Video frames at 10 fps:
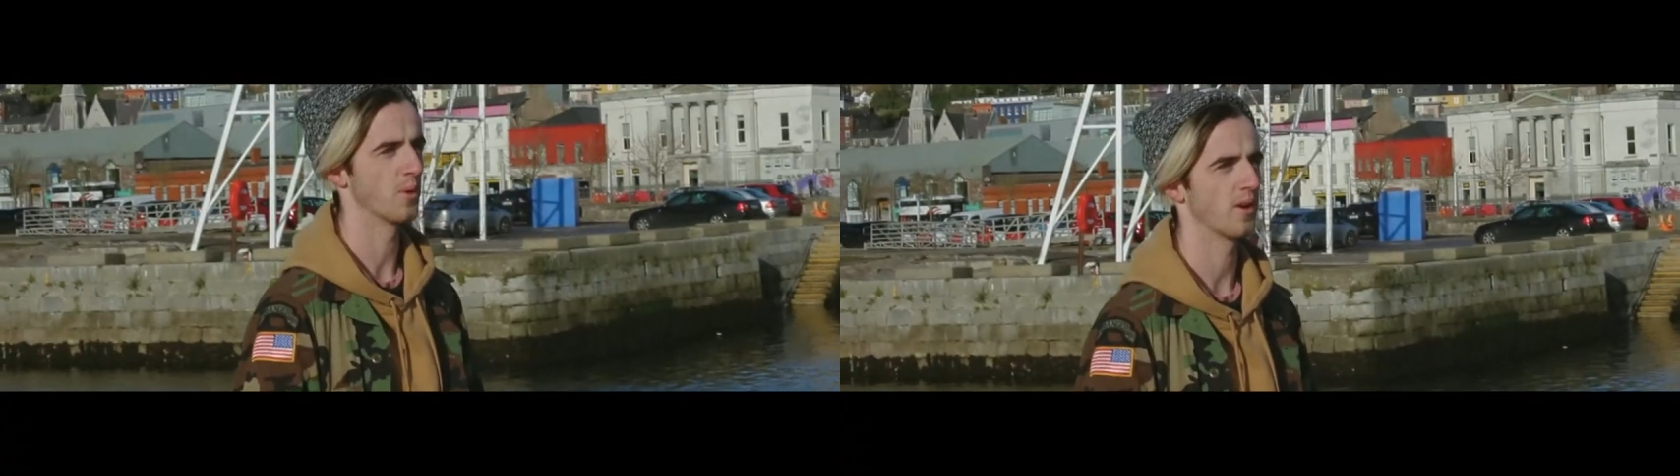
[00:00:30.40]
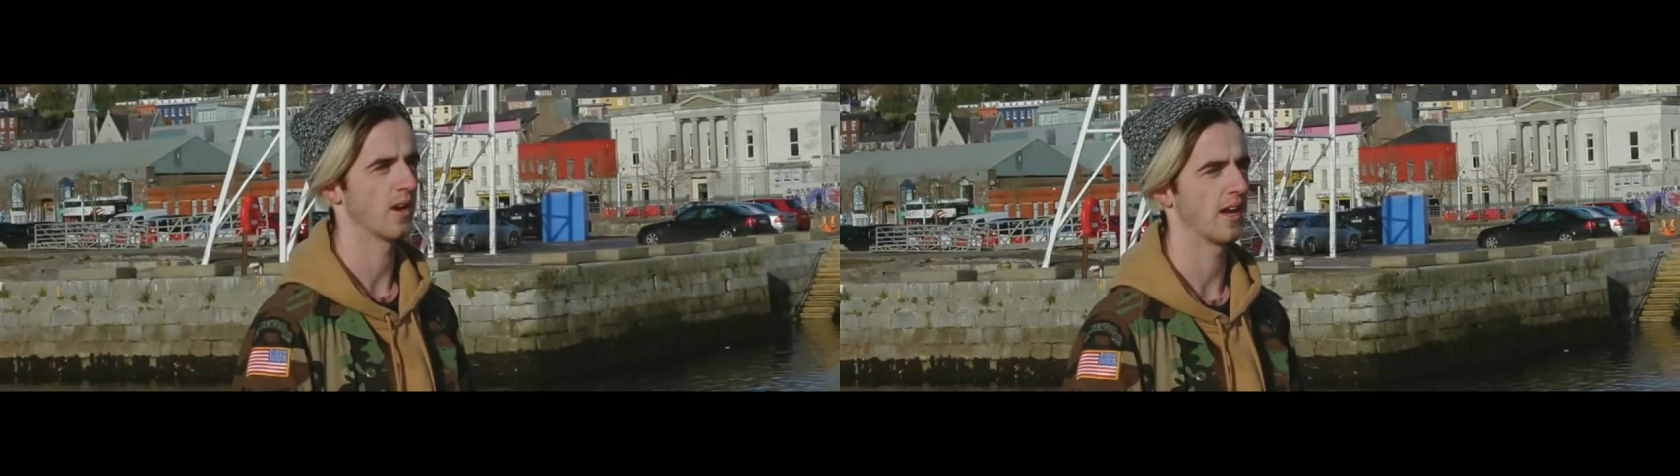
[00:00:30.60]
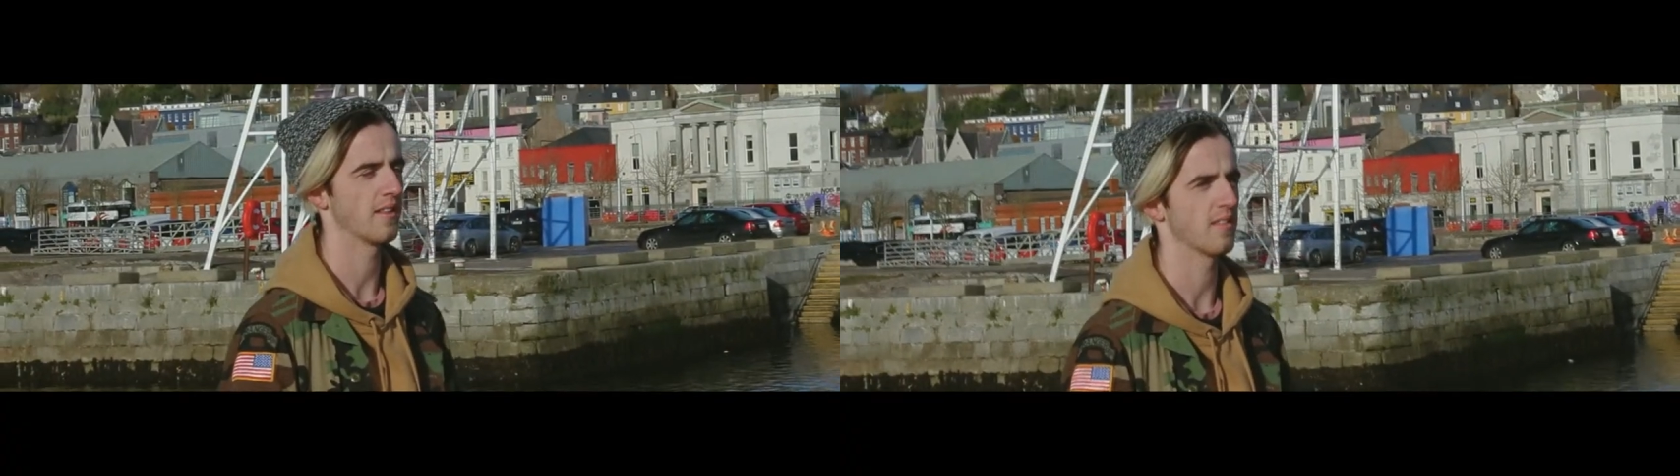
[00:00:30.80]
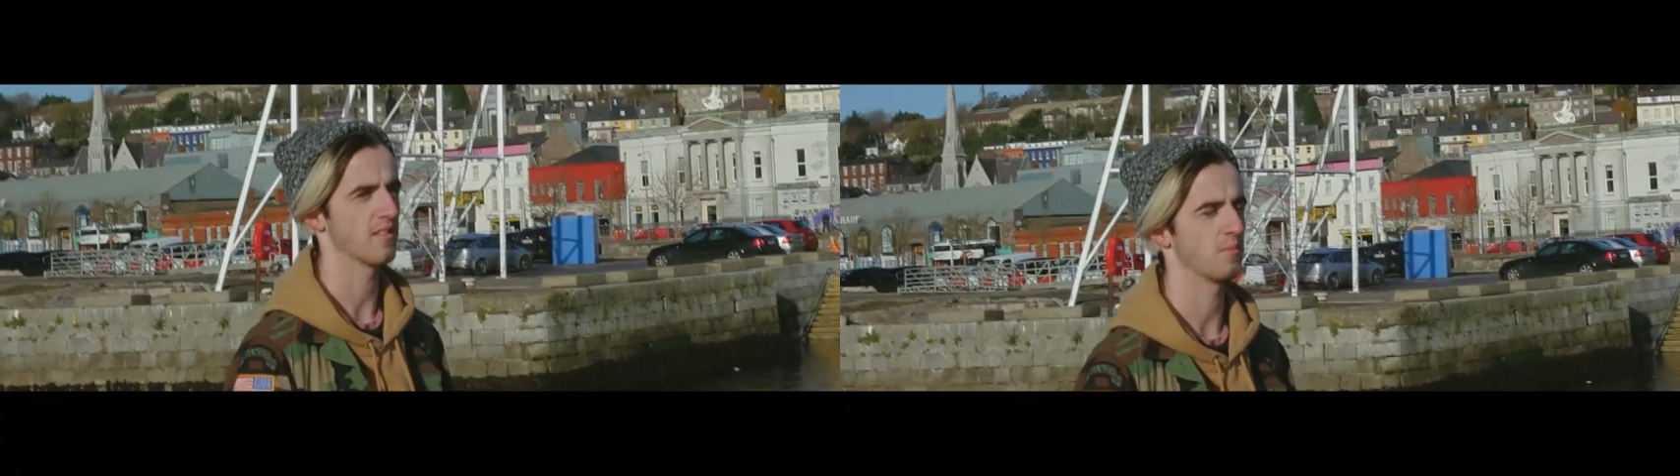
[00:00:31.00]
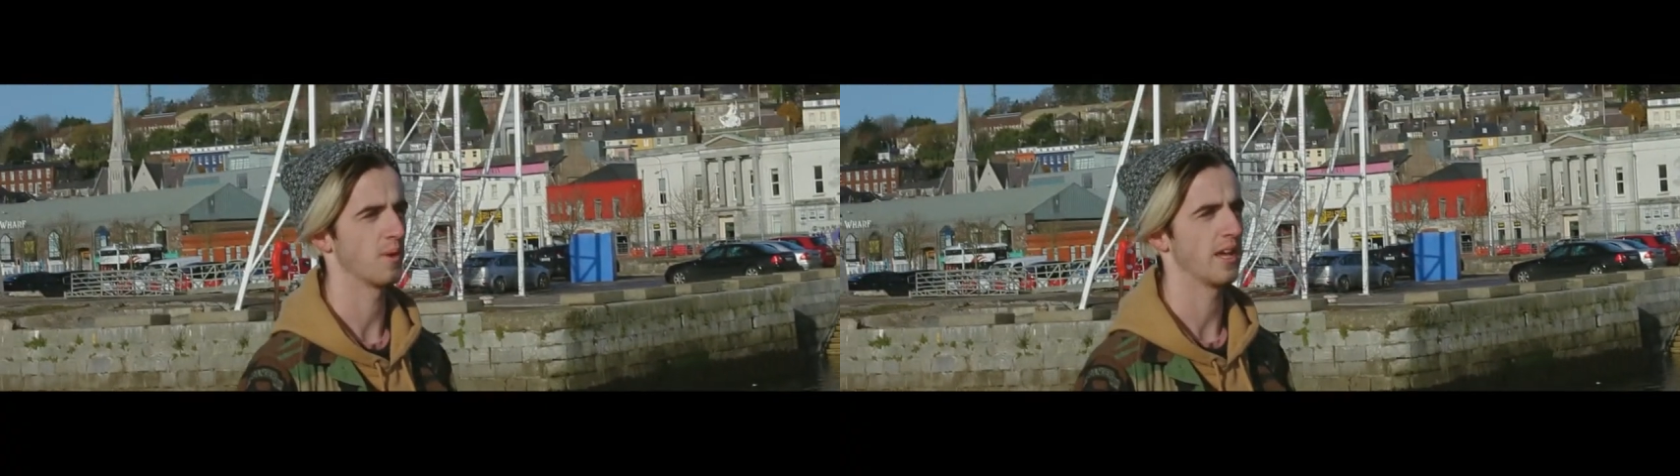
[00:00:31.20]

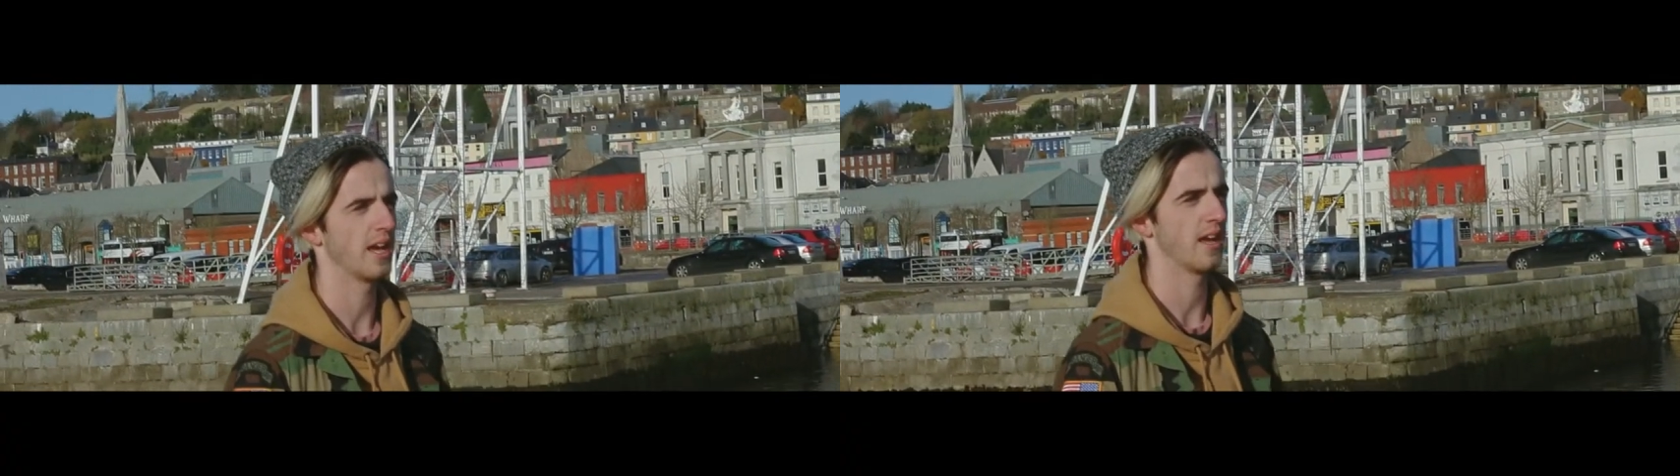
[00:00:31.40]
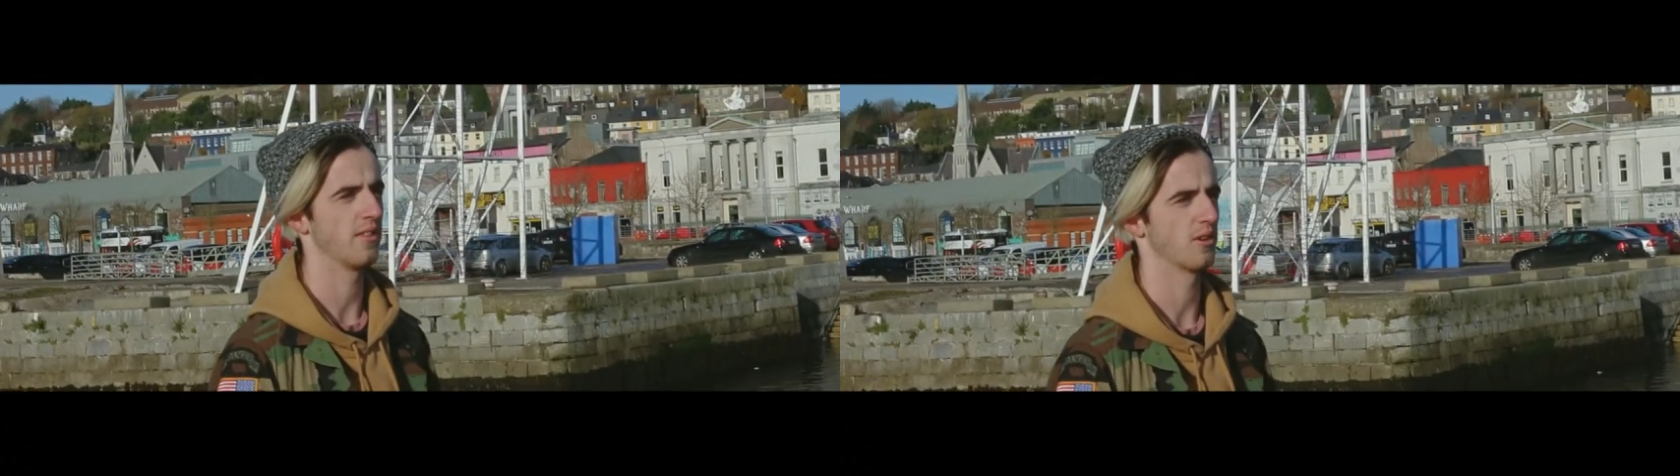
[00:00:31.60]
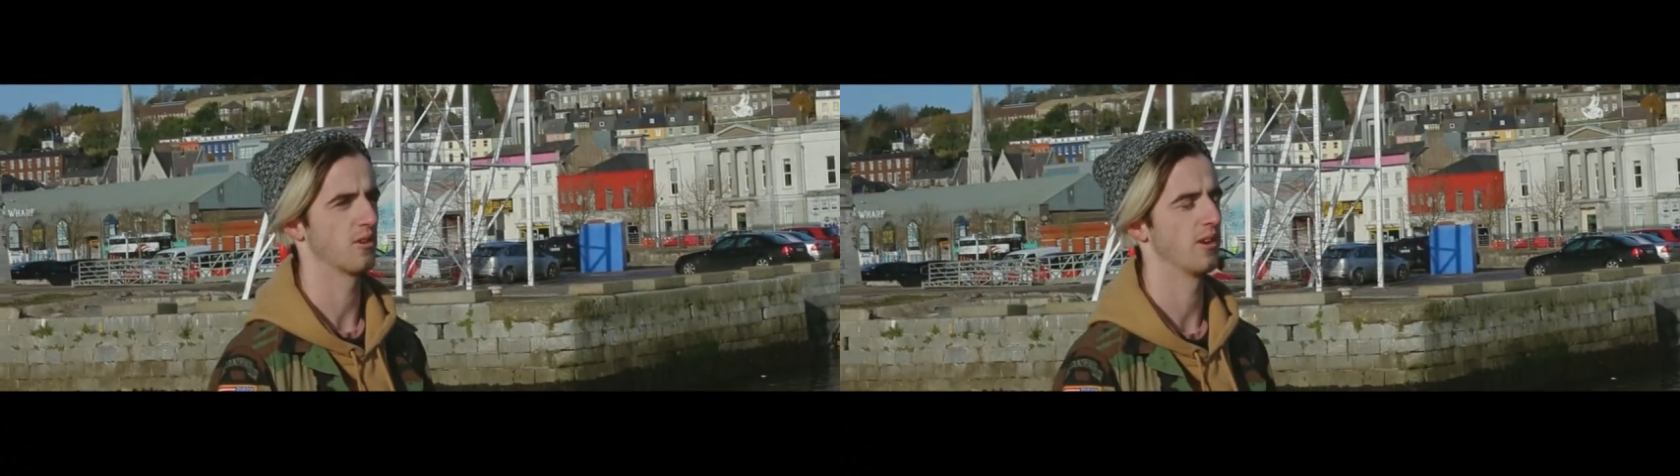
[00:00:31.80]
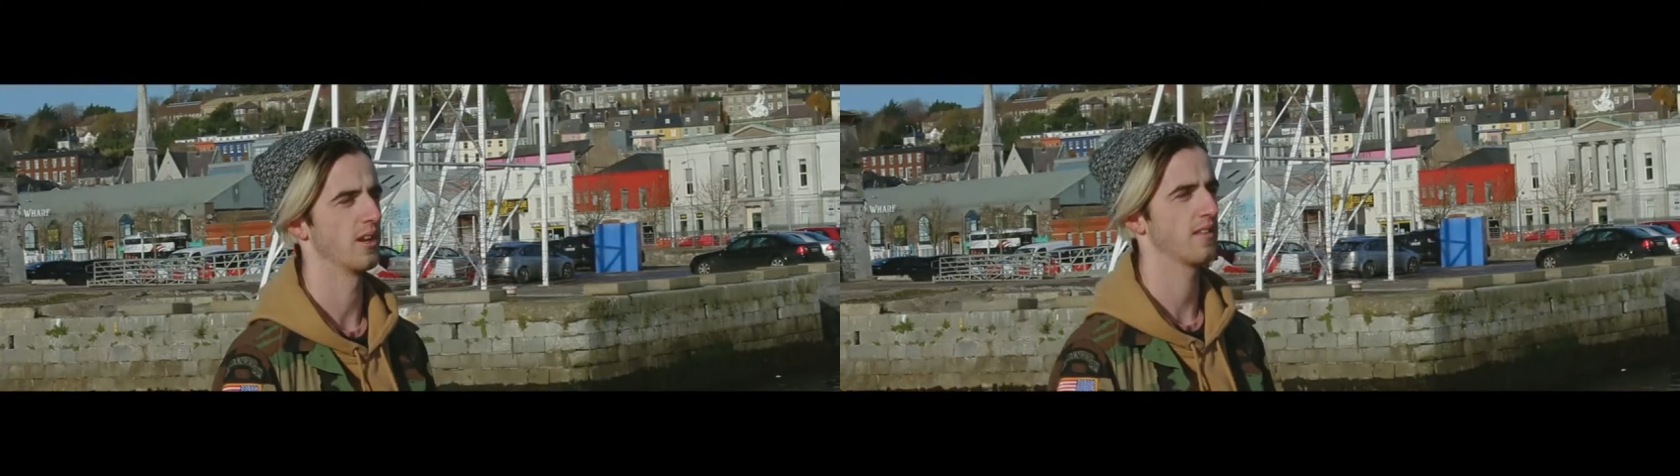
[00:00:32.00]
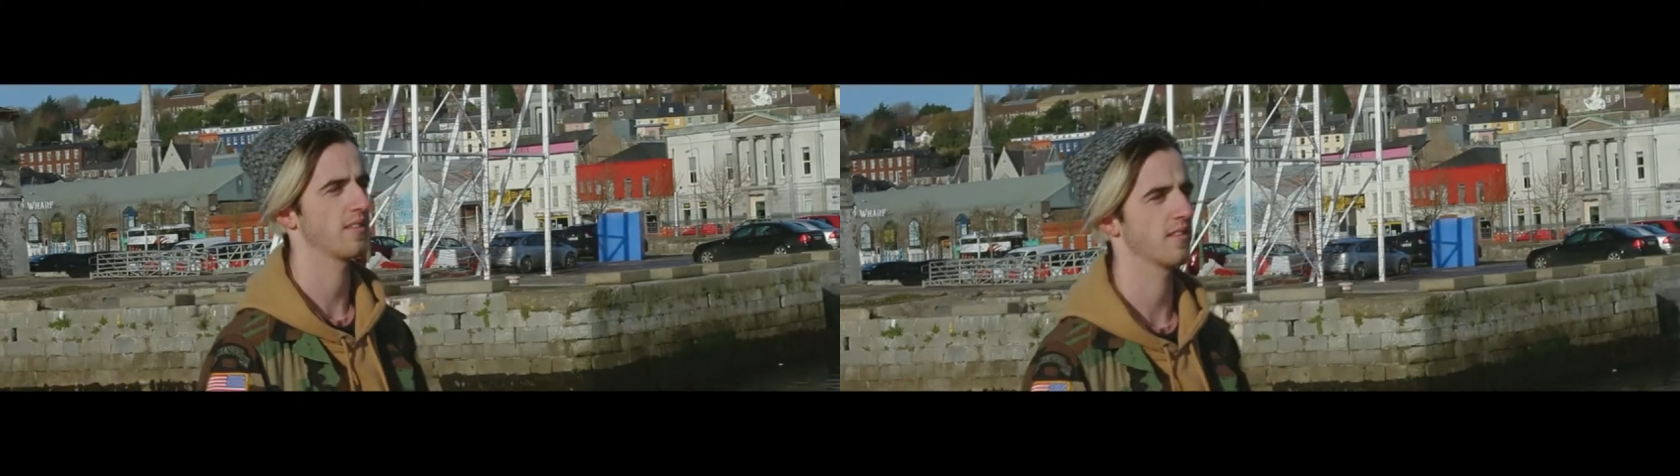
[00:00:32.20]
Borderlands by uh, the
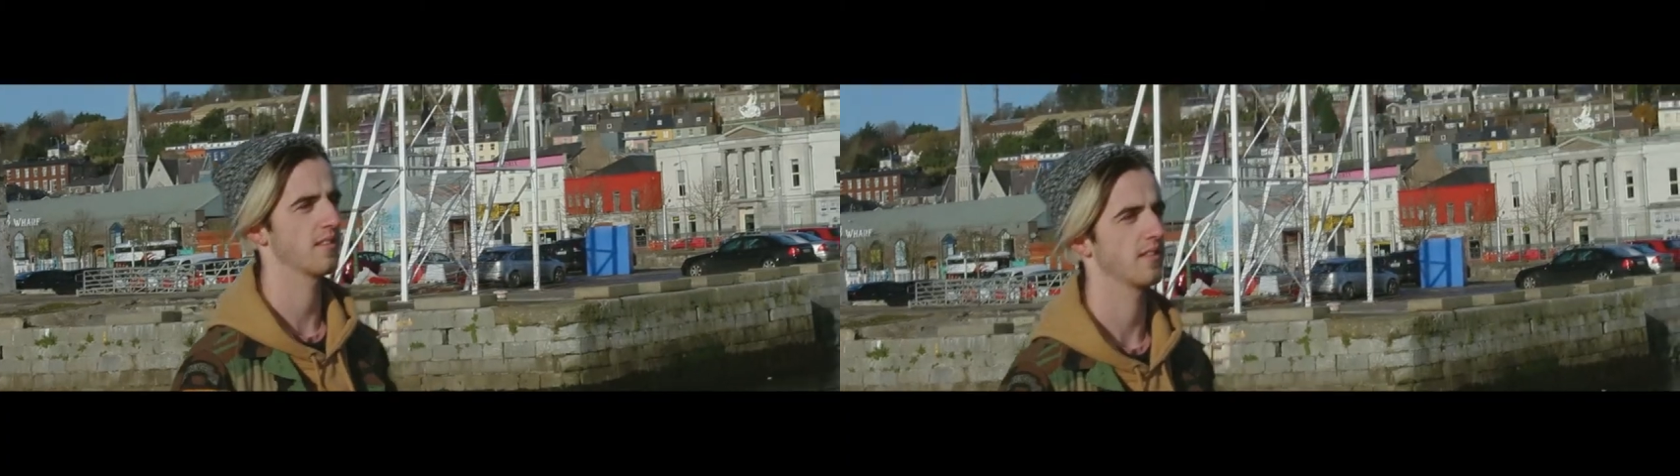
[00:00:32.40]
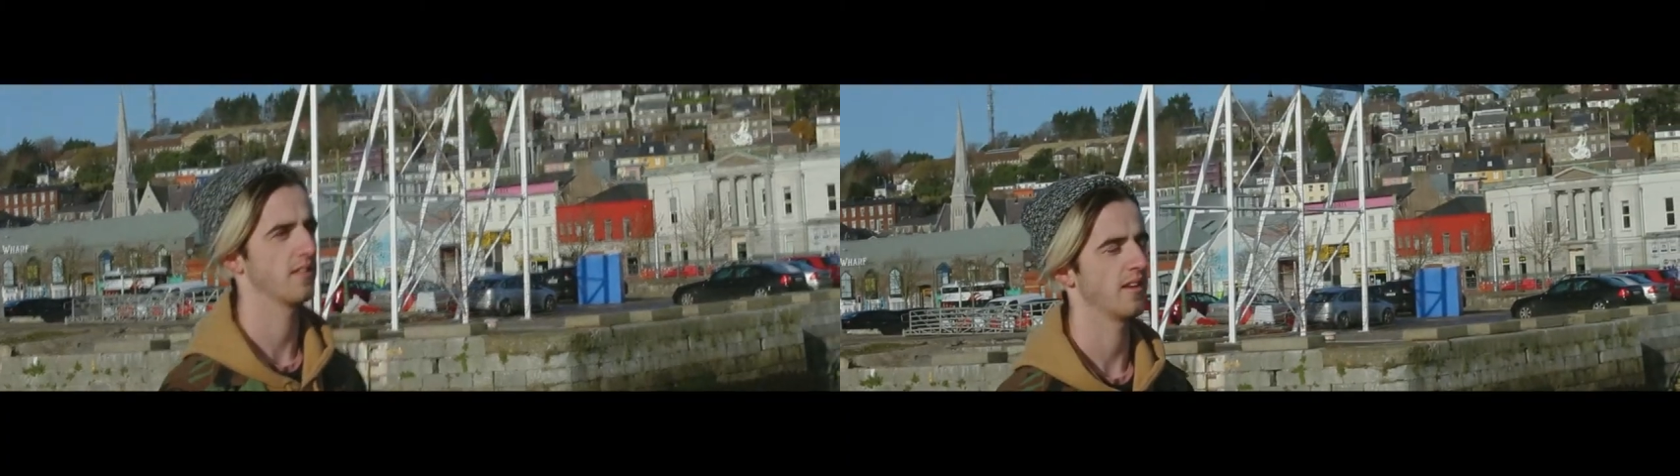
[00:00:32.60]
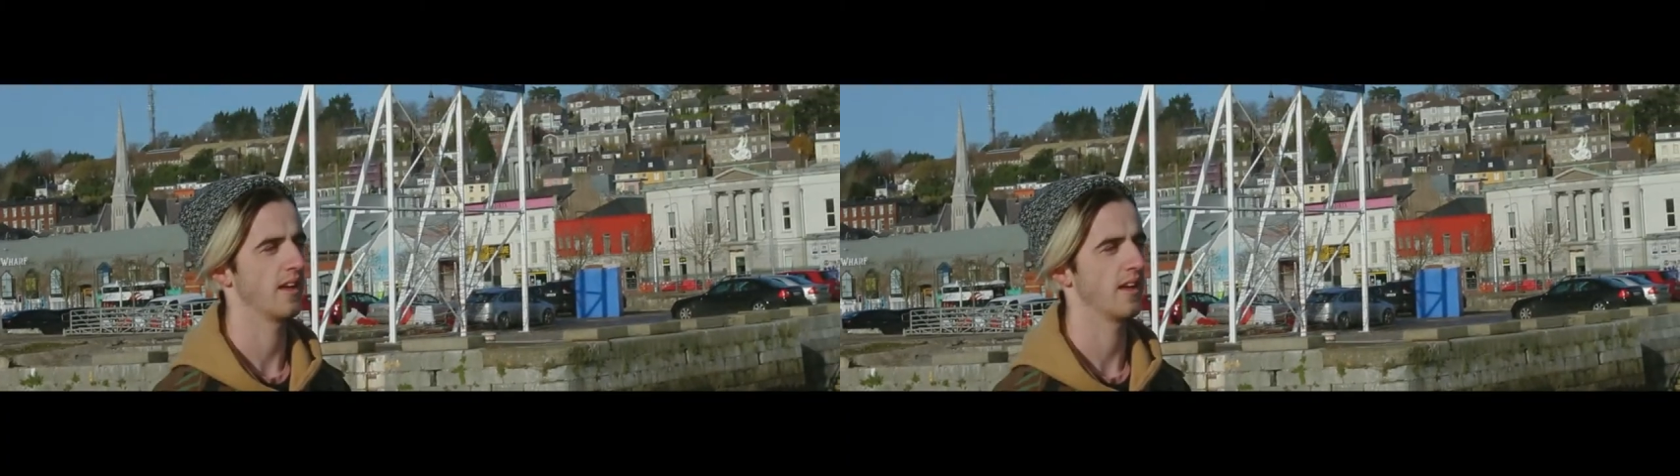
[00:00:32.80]
Gorillaz.